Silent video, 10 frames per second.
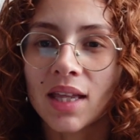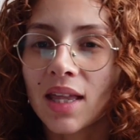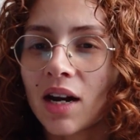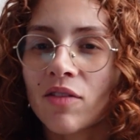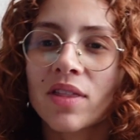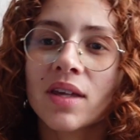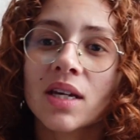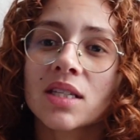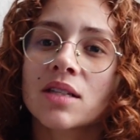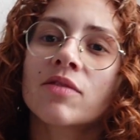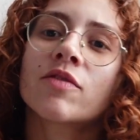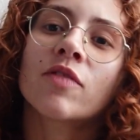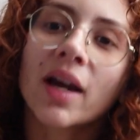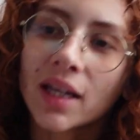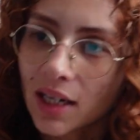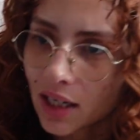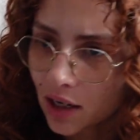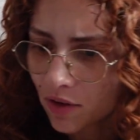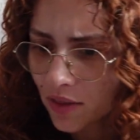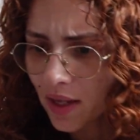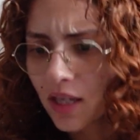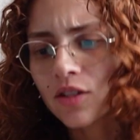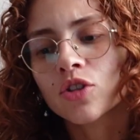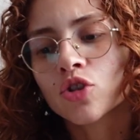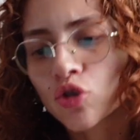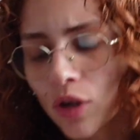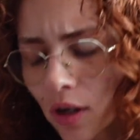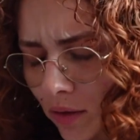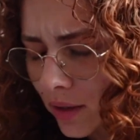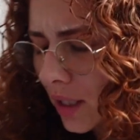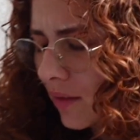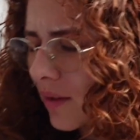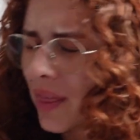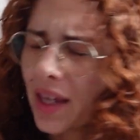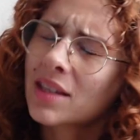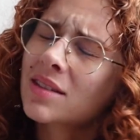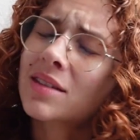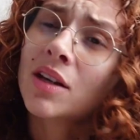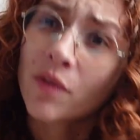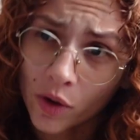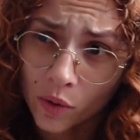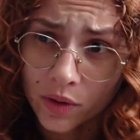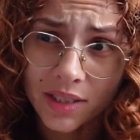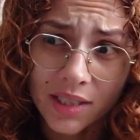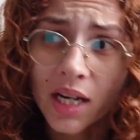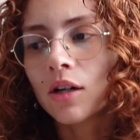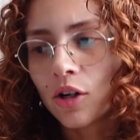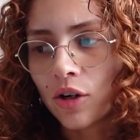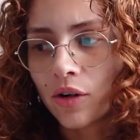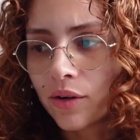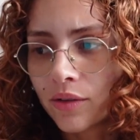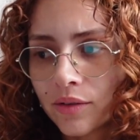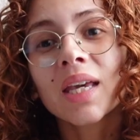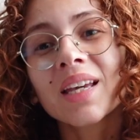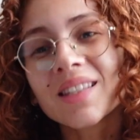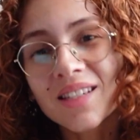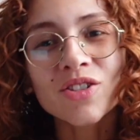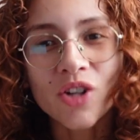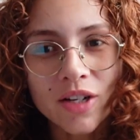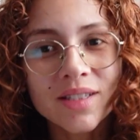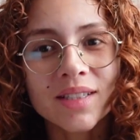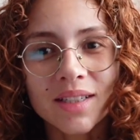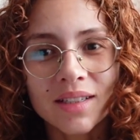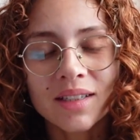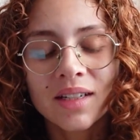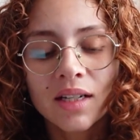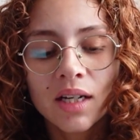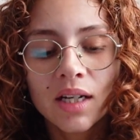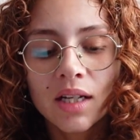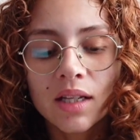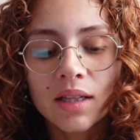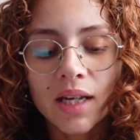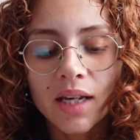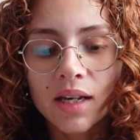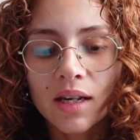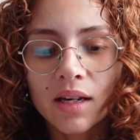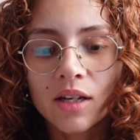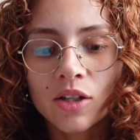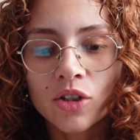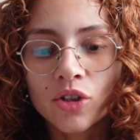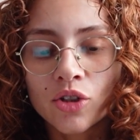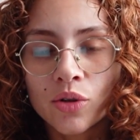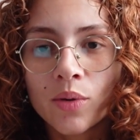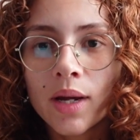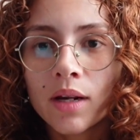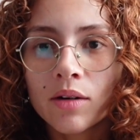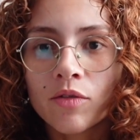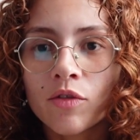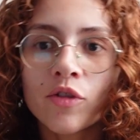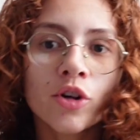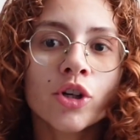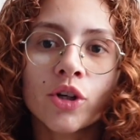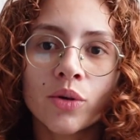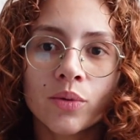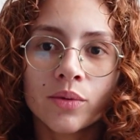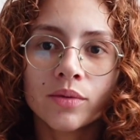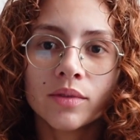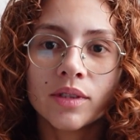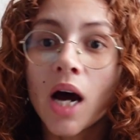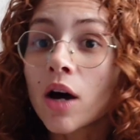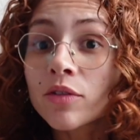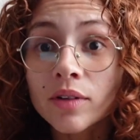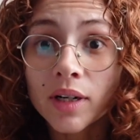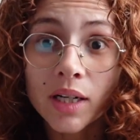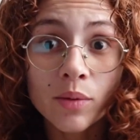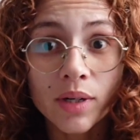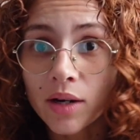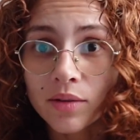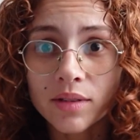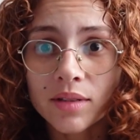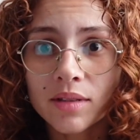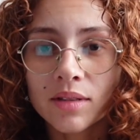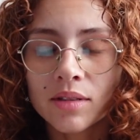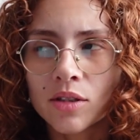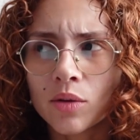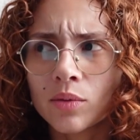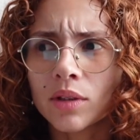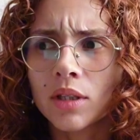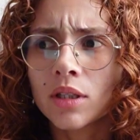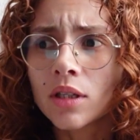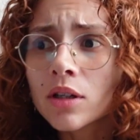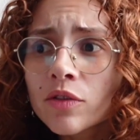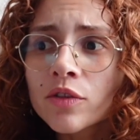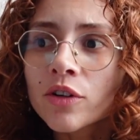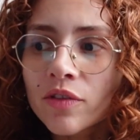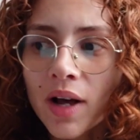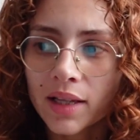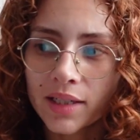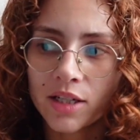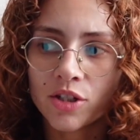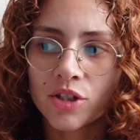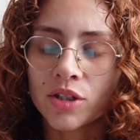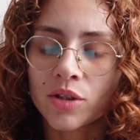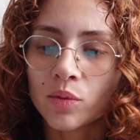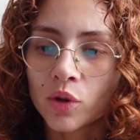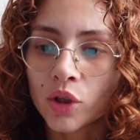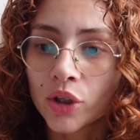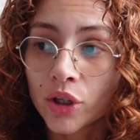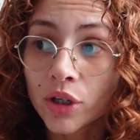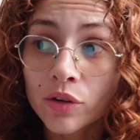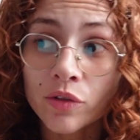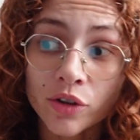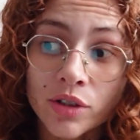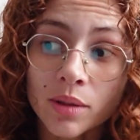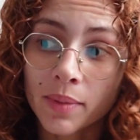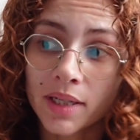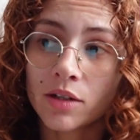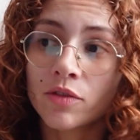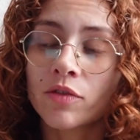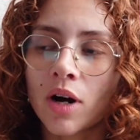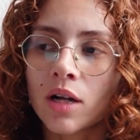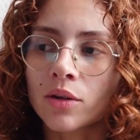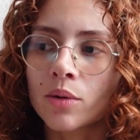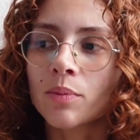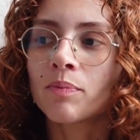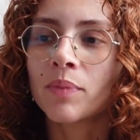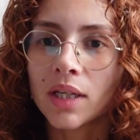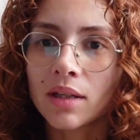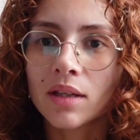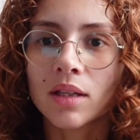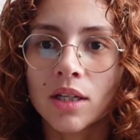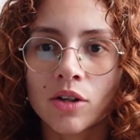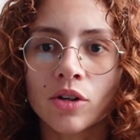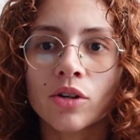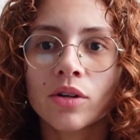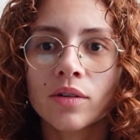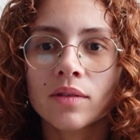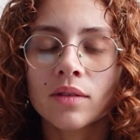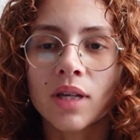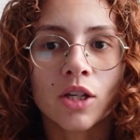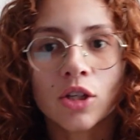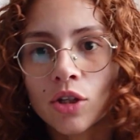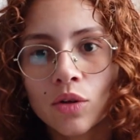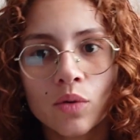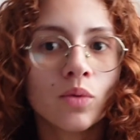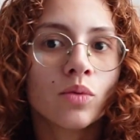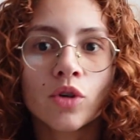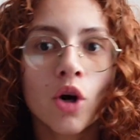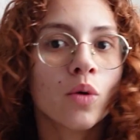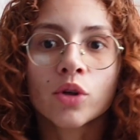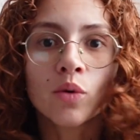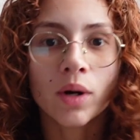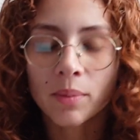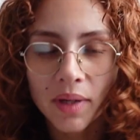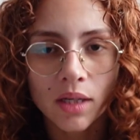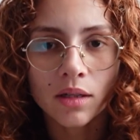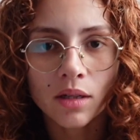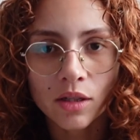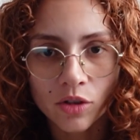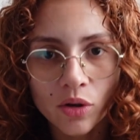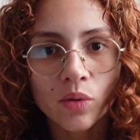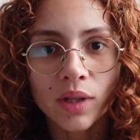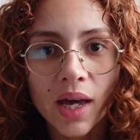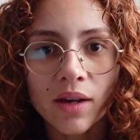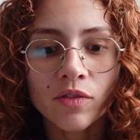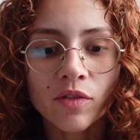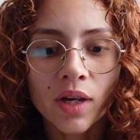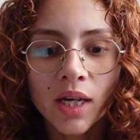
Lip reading: that everything is a fight and everything is a struggle and everything is difficult. And girl, it's exhausting. Like, do it for you, not for anyone else. Don't look for validation. Don't look for somebody to follow. Be the leader that you know you want to be in your own life.